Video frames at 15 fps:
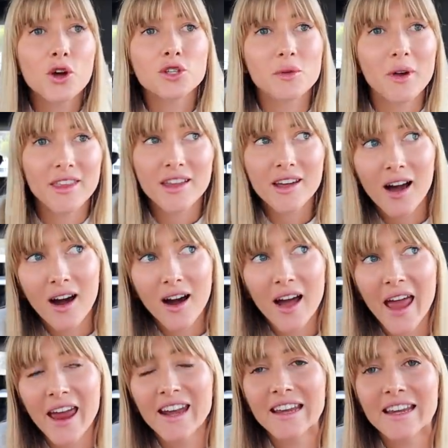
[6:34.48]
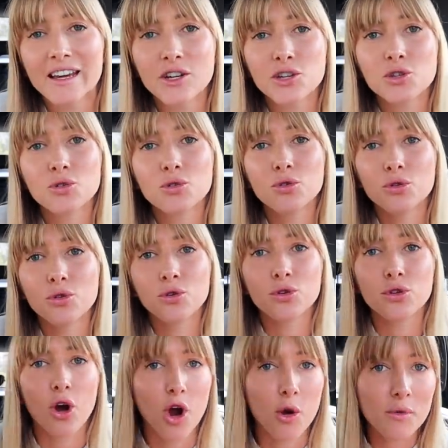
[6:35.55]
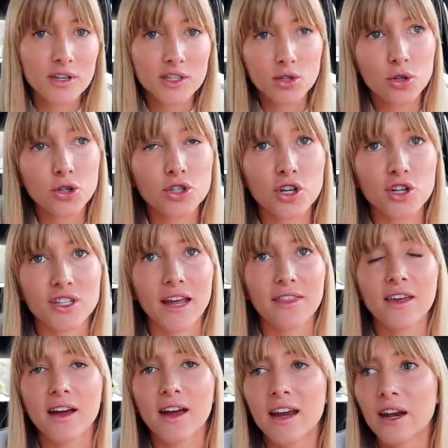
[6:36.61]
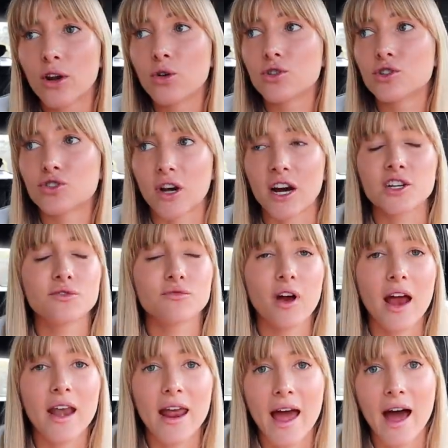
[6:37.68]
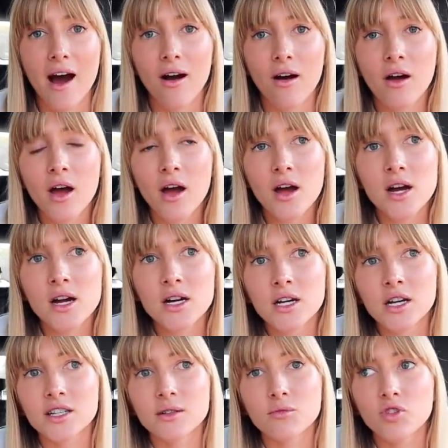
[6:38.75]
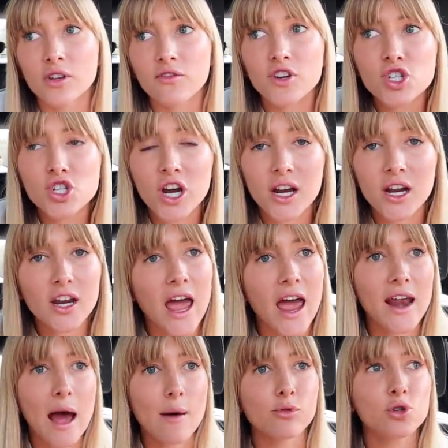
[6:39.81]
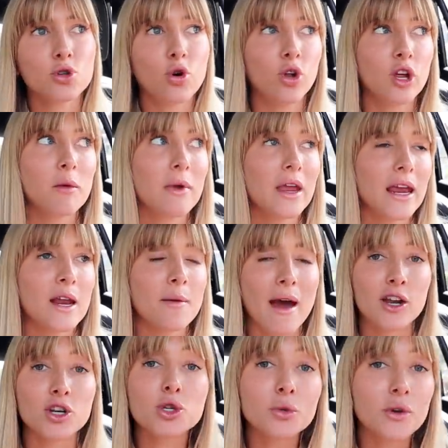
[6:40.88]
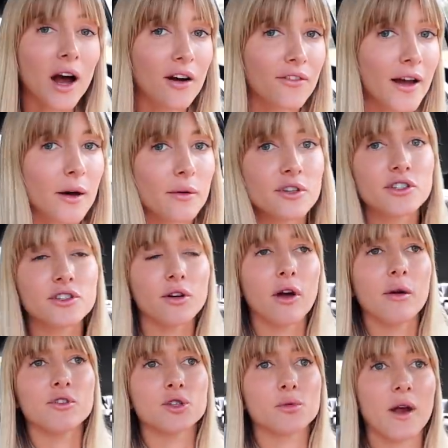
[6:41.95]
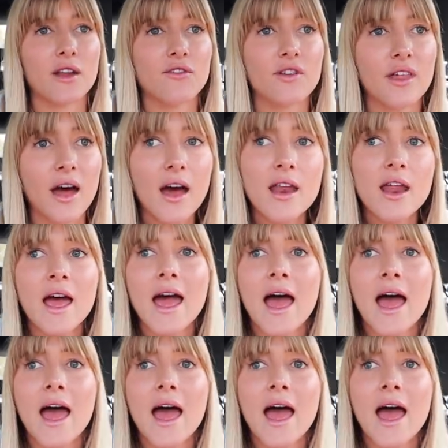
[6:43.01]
So we're in the car heading to the homeware stores because I think I need a good distraction right now because I'm really frustrated and Apple's calling me in about 2.5 hours, so I'm just waiting for that.